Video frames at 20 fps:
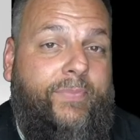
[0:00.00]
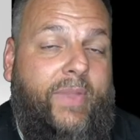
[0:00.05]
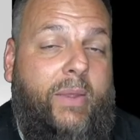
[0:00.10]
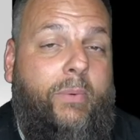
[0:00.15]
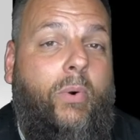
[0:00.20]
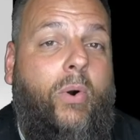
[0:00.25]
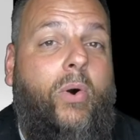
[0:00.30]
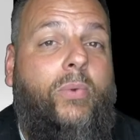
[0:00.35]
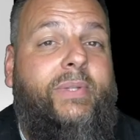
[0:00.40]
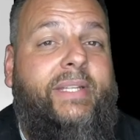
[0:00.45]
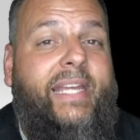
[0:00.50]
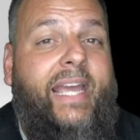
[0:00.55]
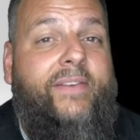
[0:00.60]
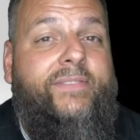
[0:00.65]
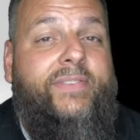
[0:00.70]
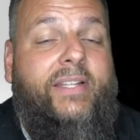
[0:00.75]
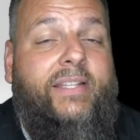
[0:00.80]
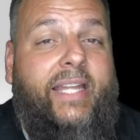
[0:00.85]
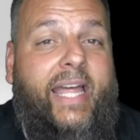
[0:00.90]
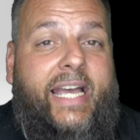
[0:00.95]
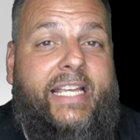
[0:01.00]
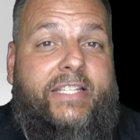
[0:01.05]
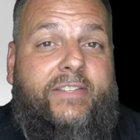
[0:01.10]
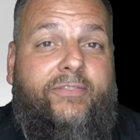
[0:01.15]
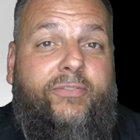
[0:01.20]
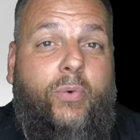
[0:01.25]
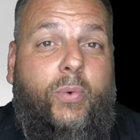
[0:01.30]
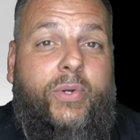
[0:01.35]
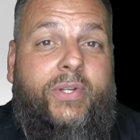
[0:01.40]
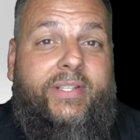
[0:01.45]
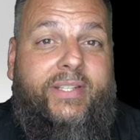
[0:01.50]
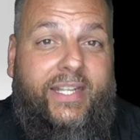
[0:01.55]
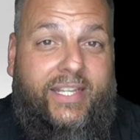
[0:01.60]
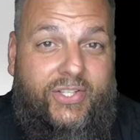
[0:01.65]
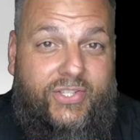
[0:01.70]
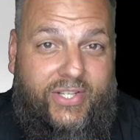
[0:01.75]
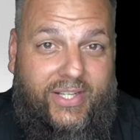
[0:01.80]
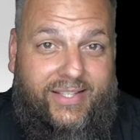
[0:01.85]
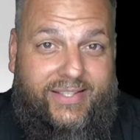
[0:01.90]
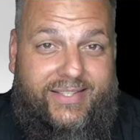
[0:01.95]
They will only have the last 4
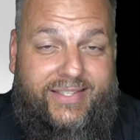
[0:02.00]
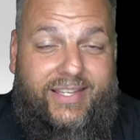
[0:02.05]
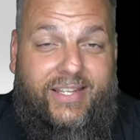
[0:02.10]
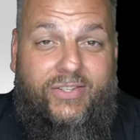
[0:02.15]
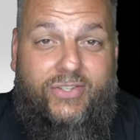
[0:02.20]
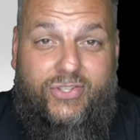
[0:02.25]
digits.